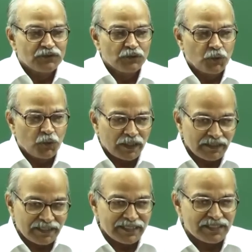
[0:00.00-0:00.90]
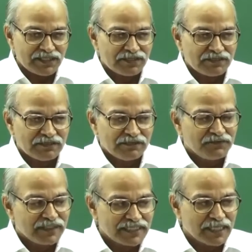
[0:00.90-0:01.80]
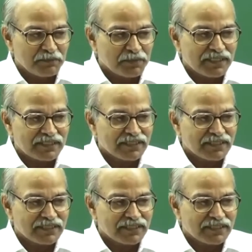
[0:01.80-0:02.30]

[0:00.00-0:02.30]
So, one is very simple,